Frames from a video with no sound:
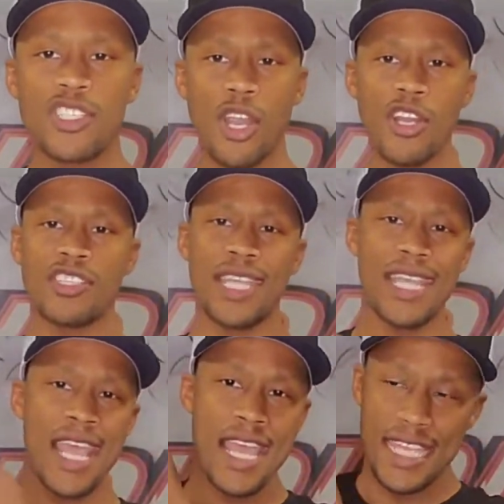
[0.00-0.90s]

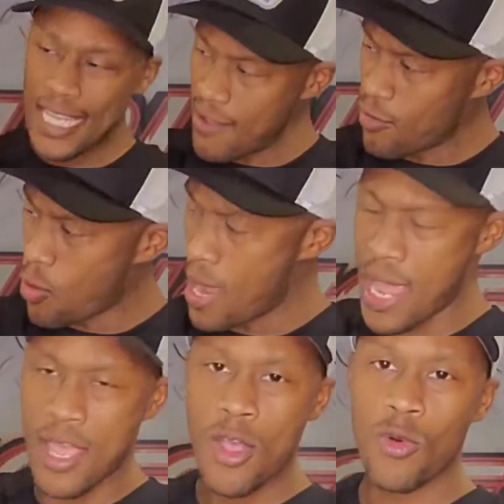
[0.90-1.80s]
jersey
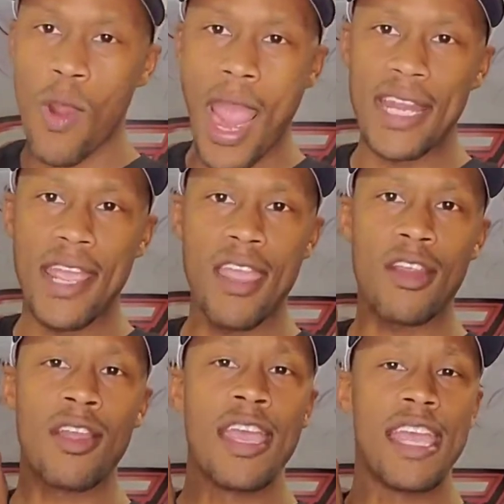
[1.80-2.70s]
giveaway right
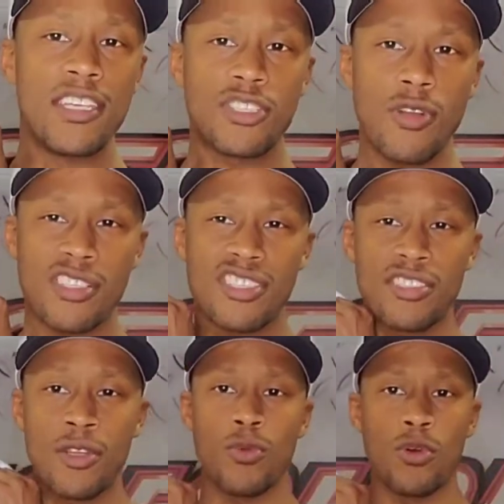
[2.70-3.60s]
here.
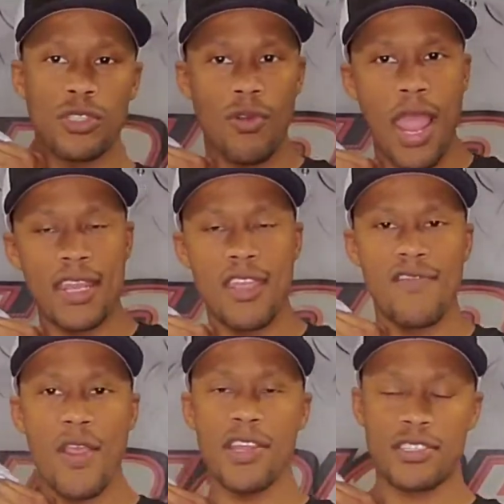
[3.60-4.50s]
Instructions and rules are right here.
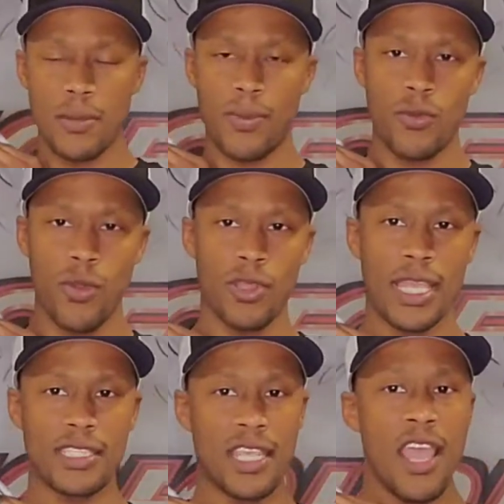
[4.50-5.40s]
Very simple and real
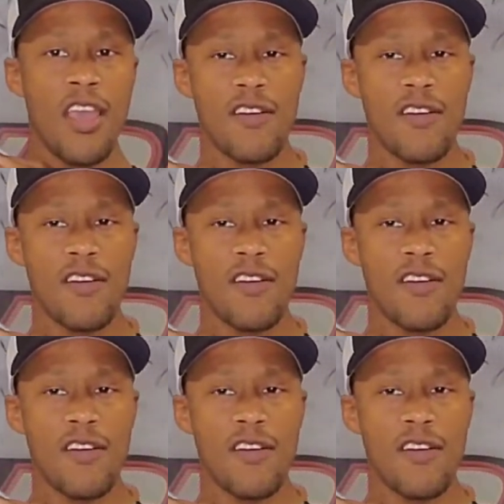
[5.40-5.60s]
easy.